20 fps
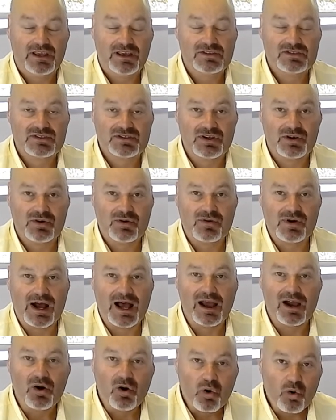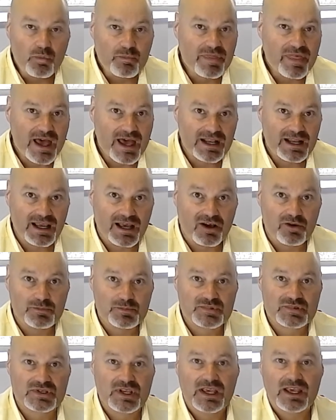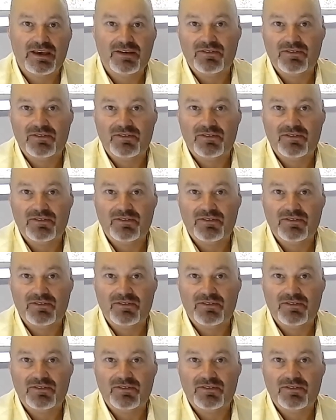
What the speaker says: So I hope that helps.